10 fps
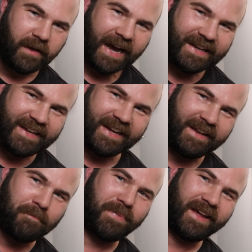I think
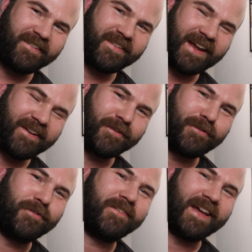the best channel
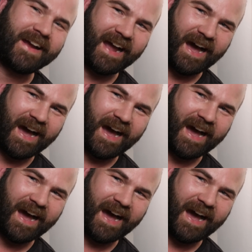to check